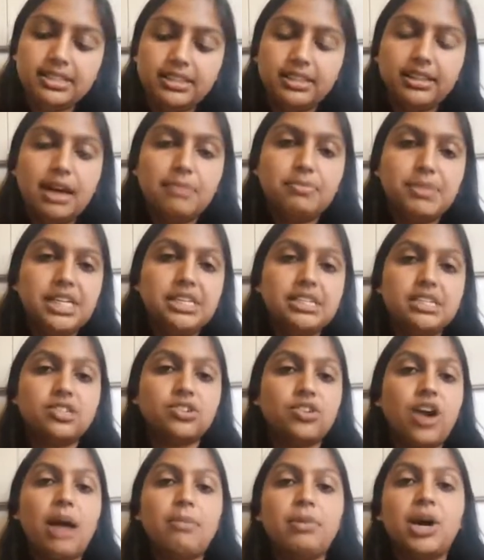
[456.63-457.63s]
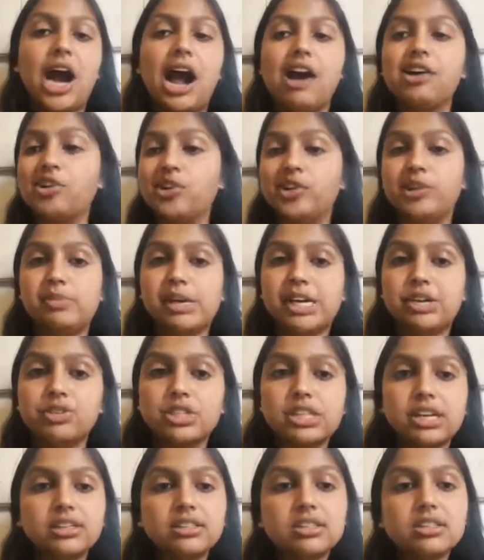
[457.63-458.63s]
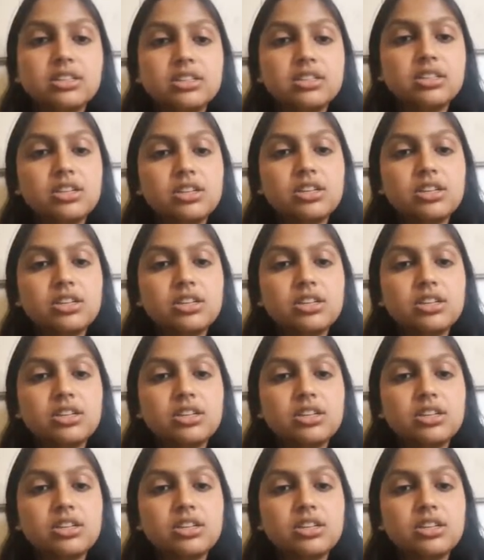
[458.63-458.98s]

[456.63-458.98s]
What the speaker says: let me describe our algorithmic results.